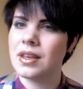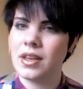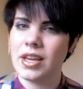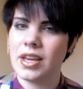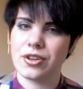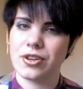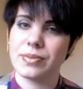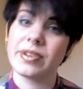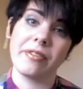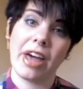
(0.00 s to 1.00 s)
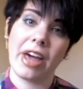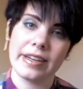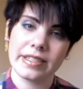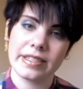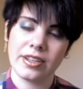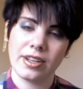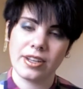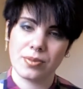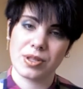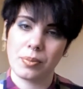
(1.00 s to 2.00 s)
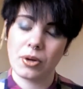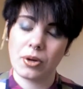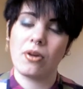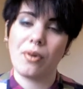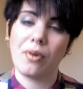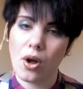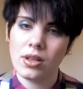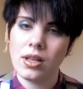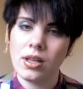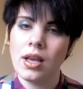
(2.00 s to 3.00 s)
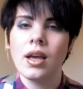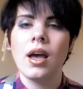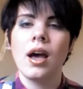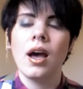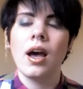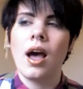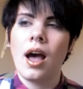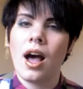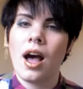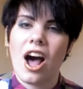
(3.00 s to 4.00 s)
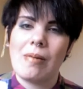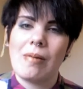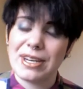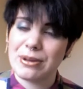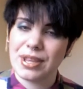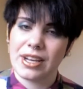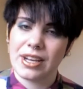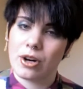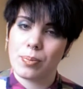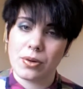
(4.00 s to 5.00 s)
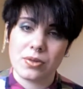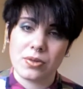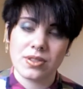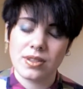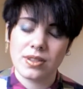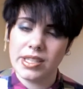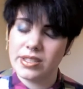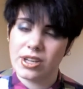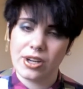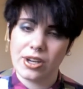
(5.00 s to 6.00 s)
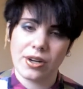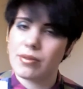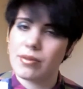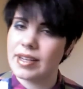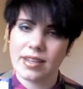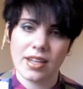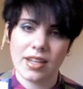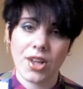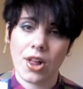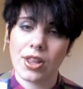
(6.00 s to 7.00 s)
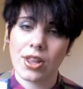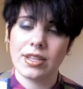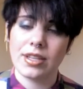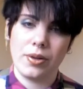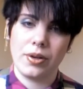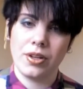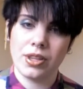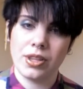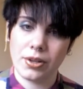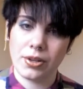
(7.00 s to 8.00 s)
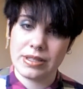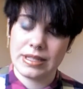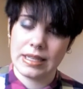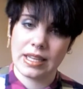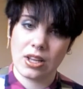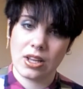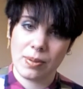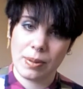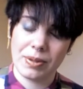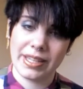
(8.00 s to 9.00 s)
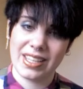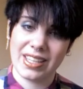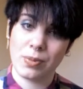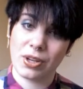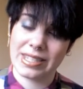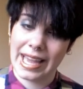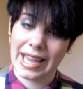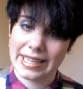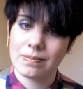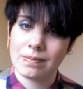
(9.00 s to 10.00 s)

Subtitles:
in terms of that, in terms of the book overall. I do think her prose is good, her writing style is solid. The other reason that a lot of people didn't like this book is the ending,